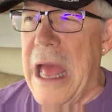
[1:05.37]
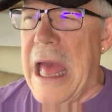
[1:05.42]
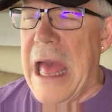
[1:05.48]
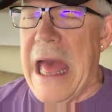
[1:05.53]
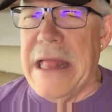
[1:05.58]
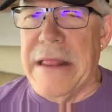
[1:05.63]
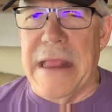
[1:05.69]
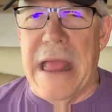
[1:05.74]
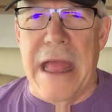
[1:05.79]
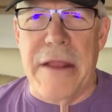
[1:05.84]

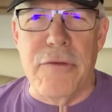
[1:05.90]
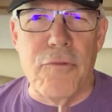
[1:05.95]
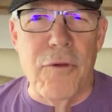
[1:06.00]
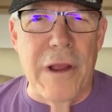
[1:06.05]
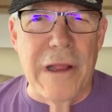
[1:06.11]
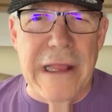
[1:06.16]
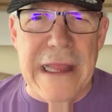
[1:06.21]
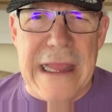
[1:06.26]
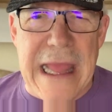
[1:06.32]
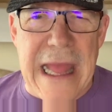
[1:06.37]
and
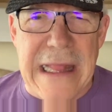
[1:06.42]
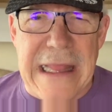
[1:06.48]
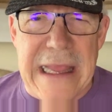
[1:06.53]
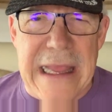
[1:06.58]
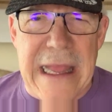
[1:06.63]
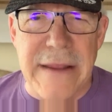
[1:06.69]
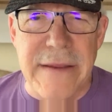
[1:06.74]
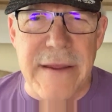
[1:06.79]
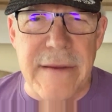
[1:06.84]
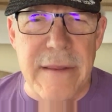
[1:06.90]
really getting
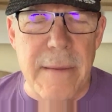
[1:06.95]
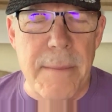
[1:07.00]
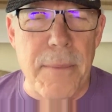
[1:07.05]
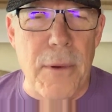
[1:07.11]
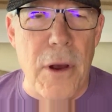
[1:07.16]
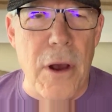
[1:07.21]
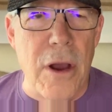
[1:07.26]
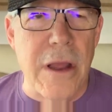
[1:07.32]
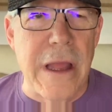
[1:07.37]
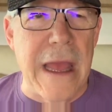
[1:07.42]
into the
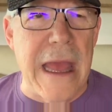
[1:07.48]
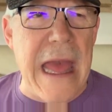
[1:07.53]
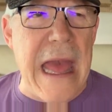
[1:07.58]
book